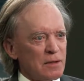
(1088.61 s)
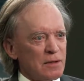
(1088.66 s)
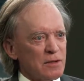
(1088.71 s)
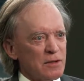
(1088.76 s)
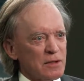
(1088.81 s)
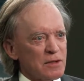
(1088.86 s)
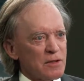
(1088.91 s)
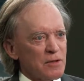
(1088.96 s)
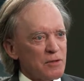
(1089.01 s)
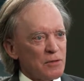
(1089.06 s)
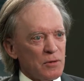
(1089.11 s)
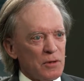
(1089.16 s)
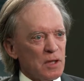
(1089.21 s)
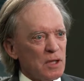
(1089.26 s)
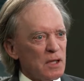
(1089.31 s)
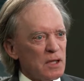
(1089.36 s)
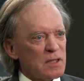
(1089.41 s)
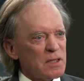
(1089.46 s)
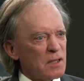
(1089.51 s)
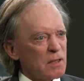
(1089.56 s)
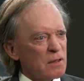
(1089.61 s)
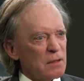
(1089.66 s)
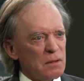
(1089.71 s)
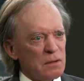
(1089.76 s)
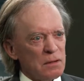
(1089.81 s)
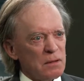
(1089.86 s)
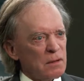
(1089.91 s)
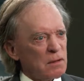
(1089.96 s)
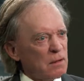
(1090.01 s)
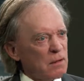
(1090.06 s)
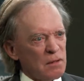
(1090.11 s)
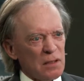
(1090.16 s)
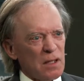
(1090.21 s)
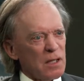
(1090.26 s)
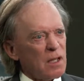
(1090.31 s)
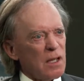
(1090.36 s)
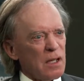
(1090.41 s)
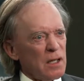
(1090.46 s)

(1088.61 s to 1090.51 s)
just threw it. I said, do you think